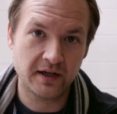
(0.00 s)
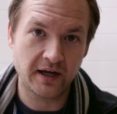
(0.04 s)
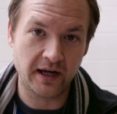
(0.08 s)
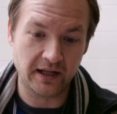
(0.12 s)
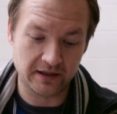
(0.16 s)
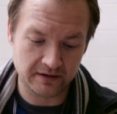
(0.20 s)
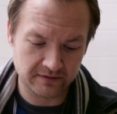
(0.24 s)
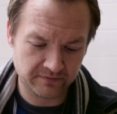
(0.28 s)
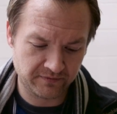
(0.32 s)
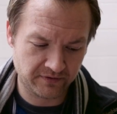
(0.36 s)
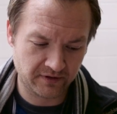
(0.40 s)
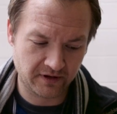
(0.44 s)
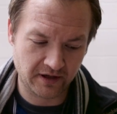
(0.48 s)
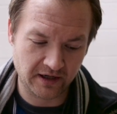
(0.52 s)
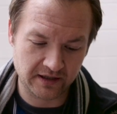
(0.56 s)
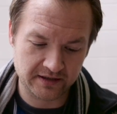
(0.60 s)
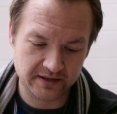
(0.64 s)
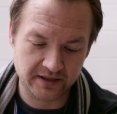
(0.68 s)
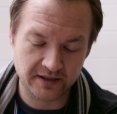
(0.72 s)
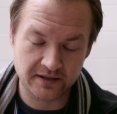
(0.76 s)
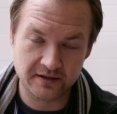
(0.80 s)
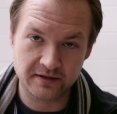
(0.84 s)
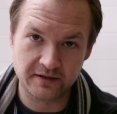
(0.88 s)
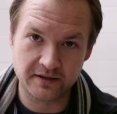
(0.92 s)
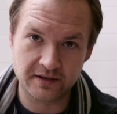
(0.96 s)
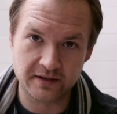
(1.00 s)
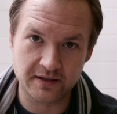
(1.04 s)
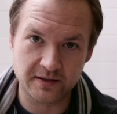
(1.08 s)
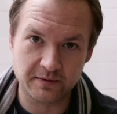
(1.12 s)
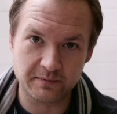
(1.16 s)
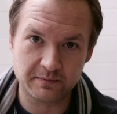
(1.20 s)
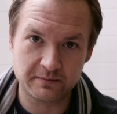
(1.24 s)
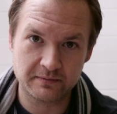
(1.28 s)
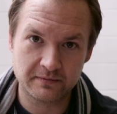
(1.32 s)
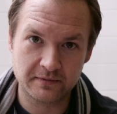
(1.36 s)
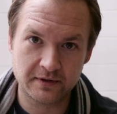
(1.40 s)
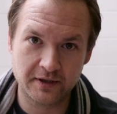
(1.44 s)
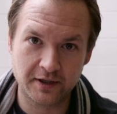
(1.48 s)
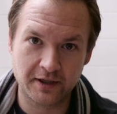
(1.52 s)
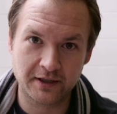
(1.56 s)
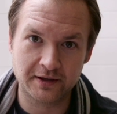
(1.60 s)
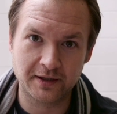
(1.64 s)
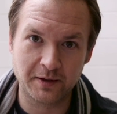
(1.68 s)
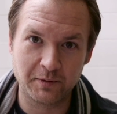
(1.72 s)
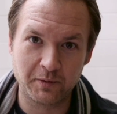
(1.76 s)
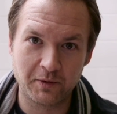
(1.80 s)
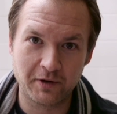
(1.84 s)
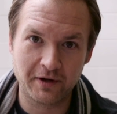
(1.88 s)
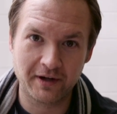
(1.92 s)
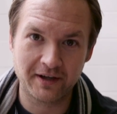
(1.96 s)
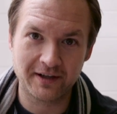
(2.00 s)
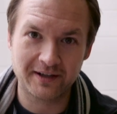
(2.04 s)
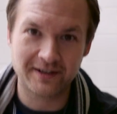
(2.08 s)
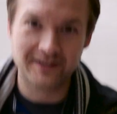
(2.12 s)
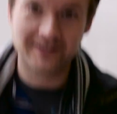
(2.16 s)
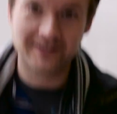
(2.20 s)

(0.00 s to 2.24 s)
And for God's sake, look at them. Look at them, great.